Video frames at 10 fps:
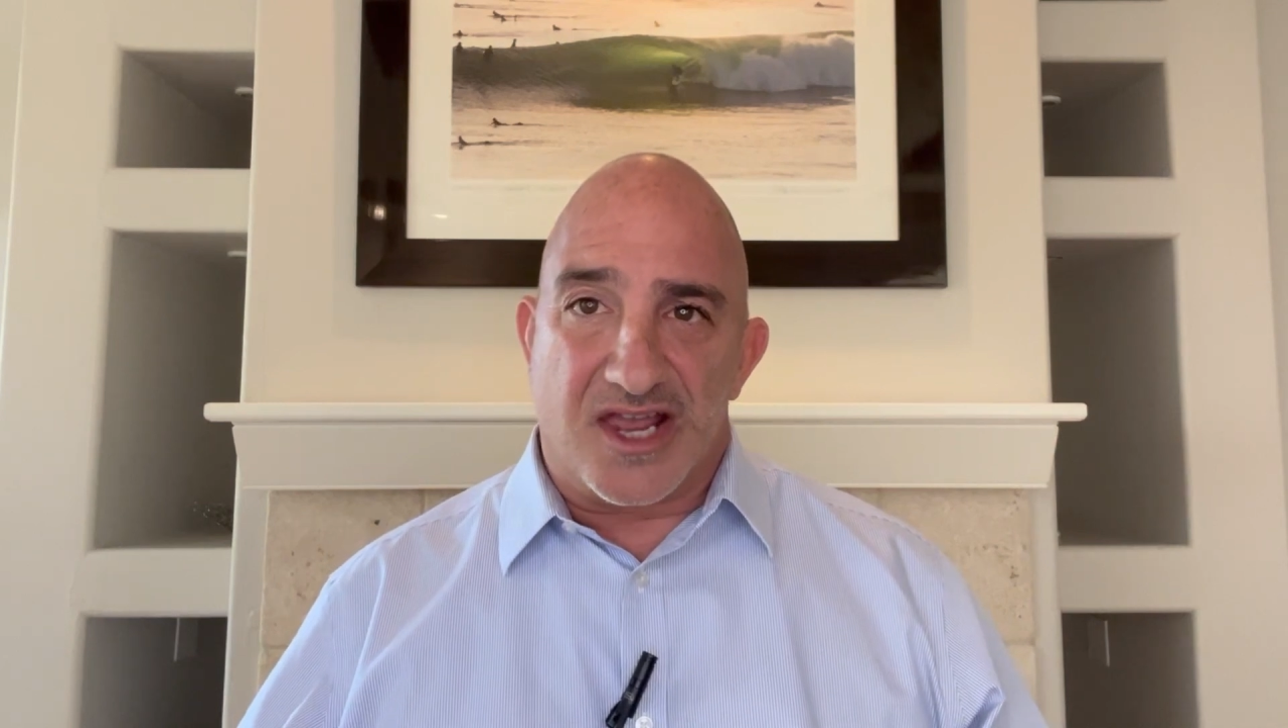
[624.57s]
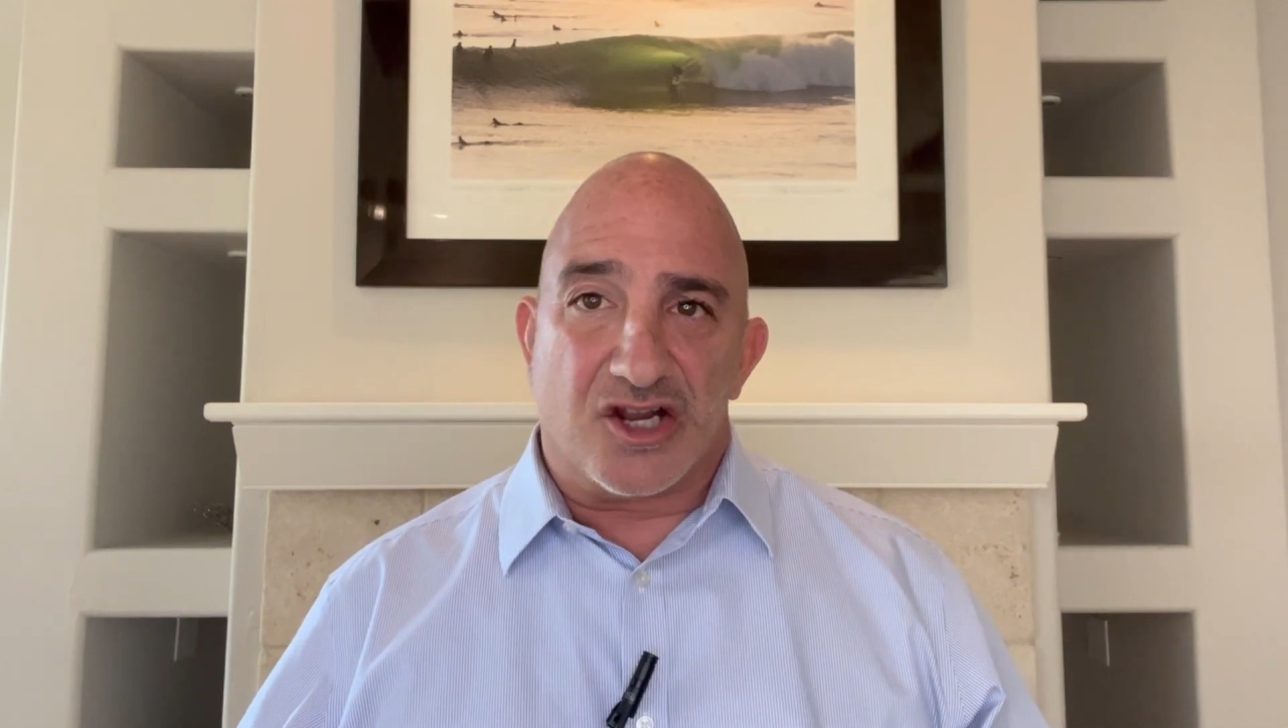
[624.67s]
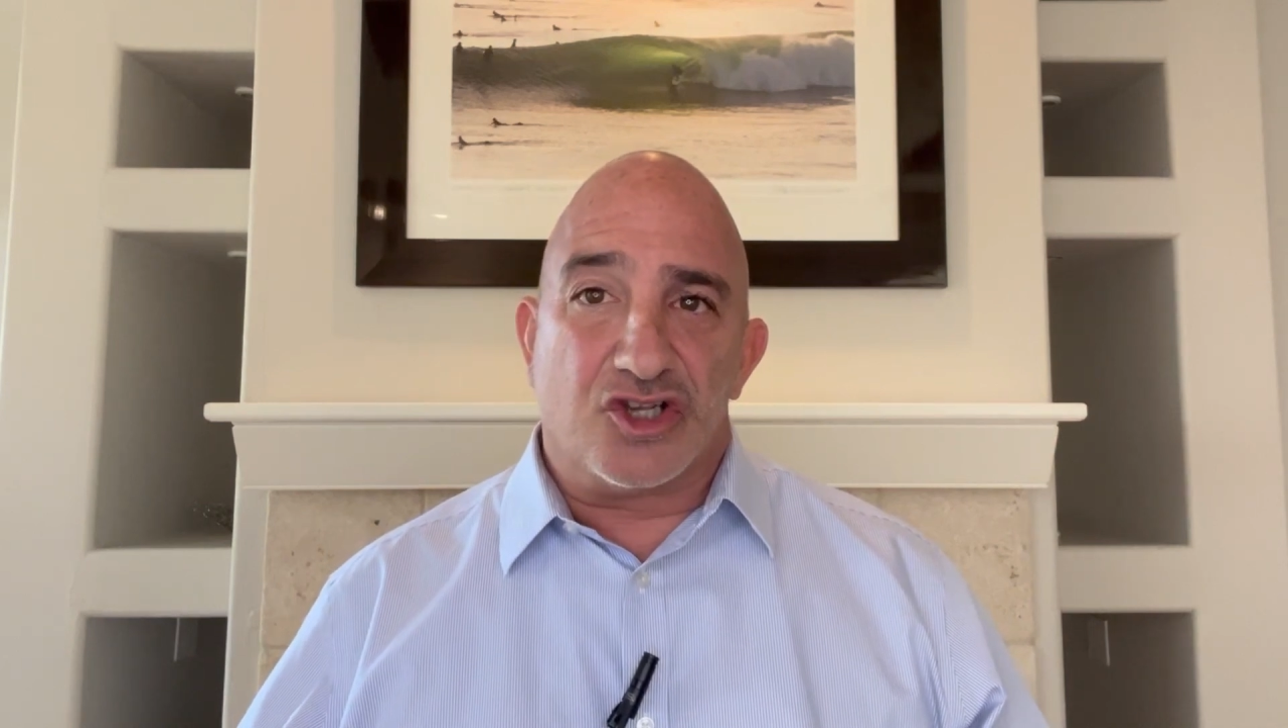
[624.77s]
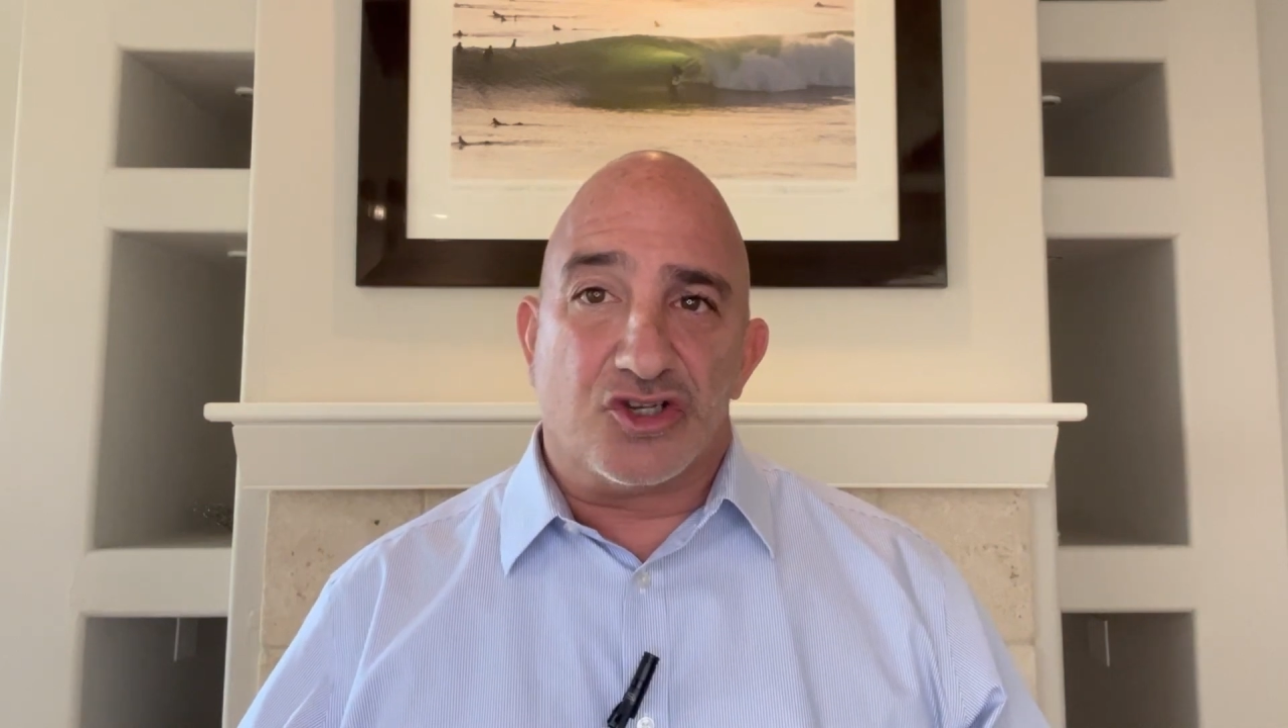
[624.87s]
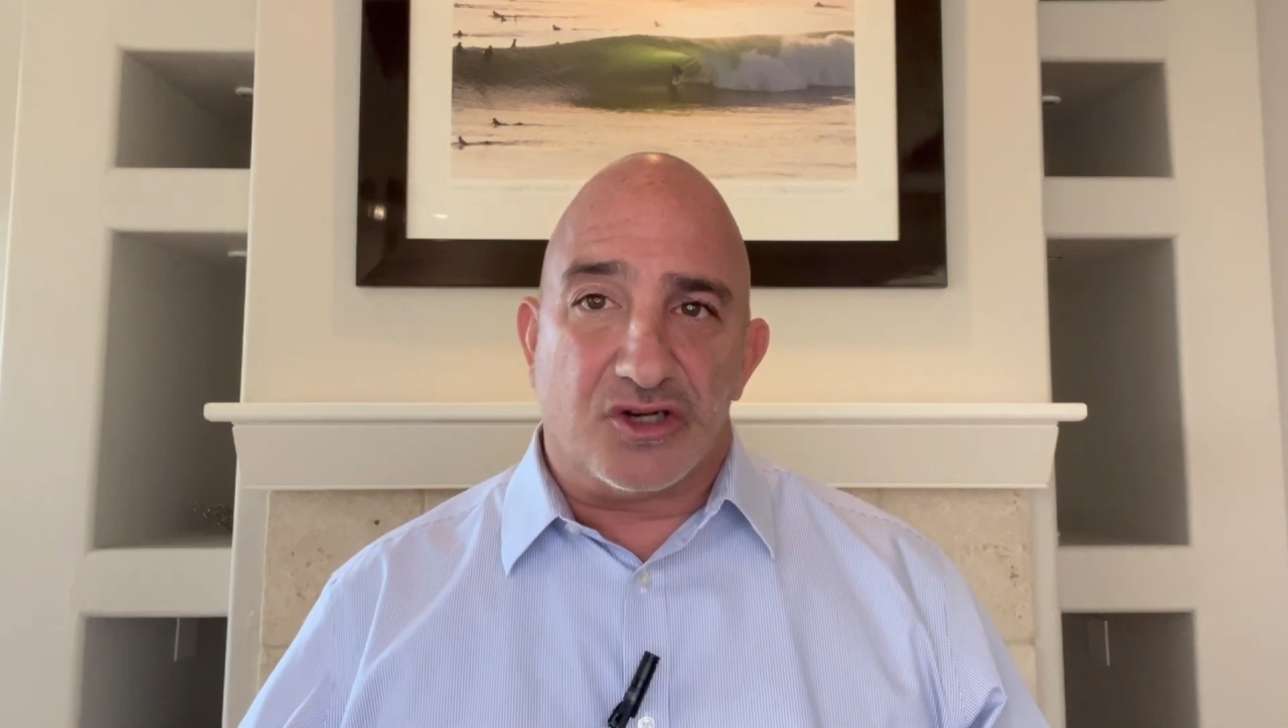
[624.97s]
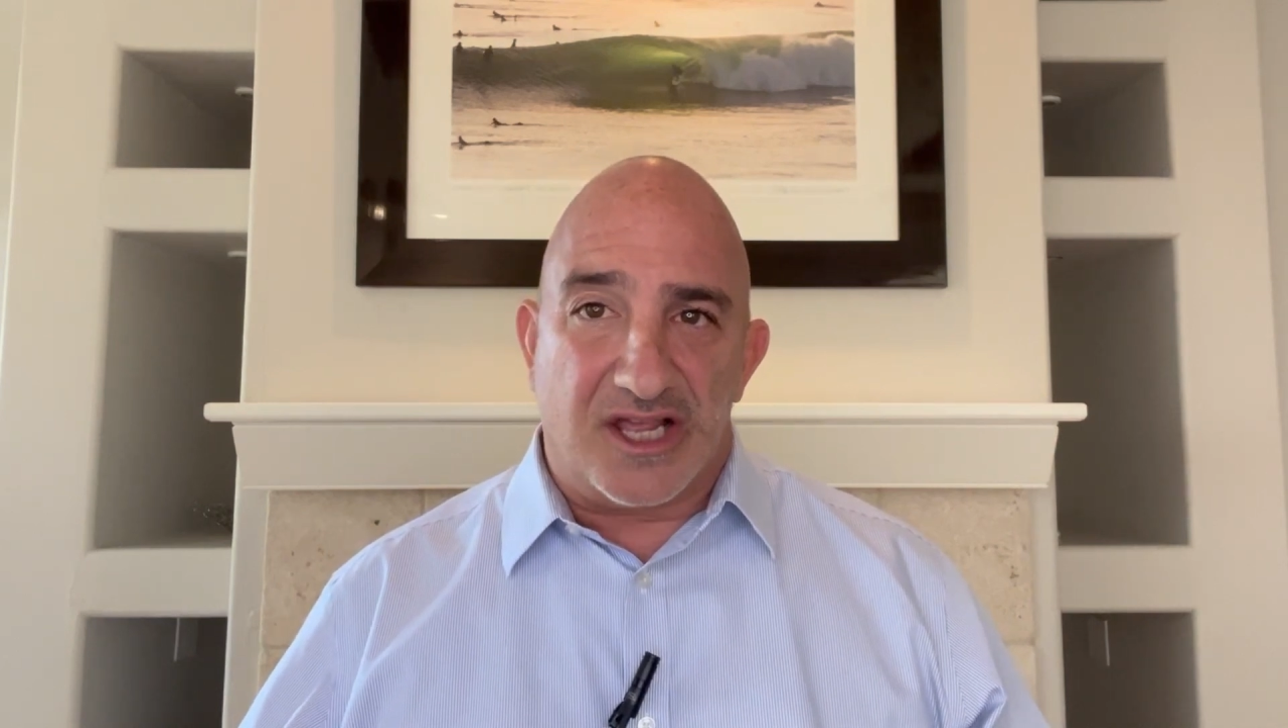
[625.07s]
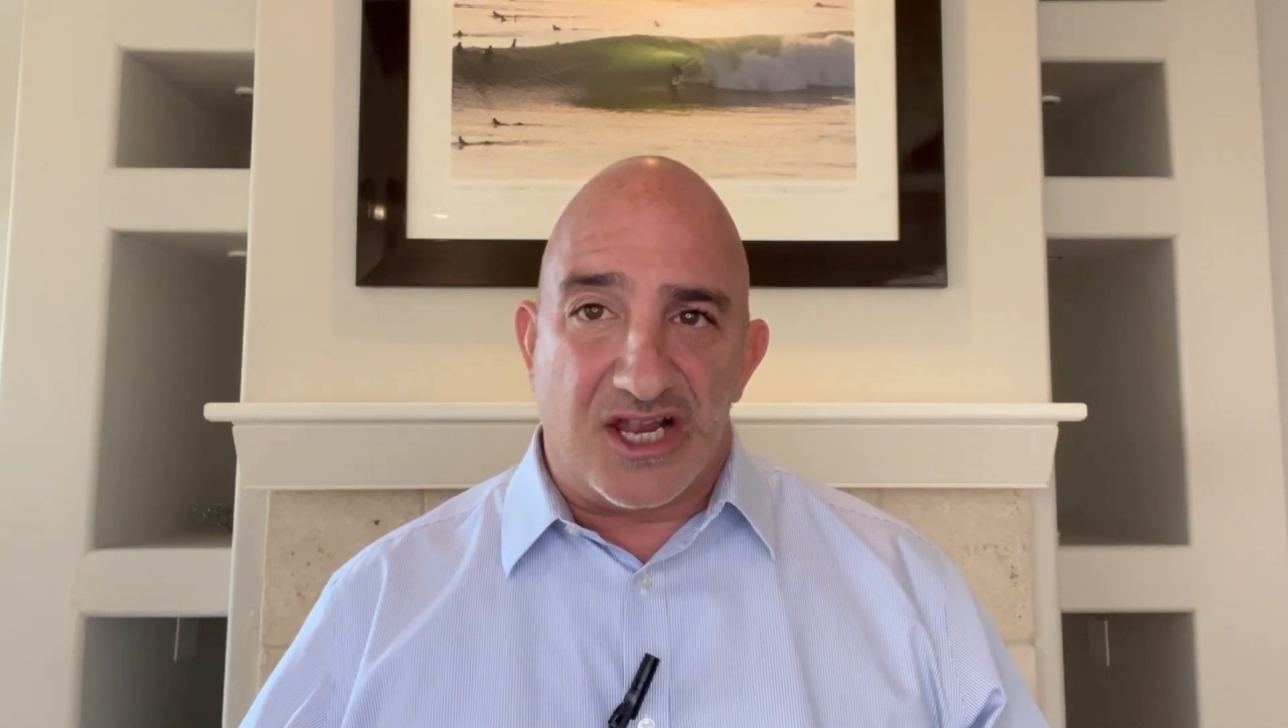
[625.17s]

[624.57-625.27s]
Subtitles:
And a good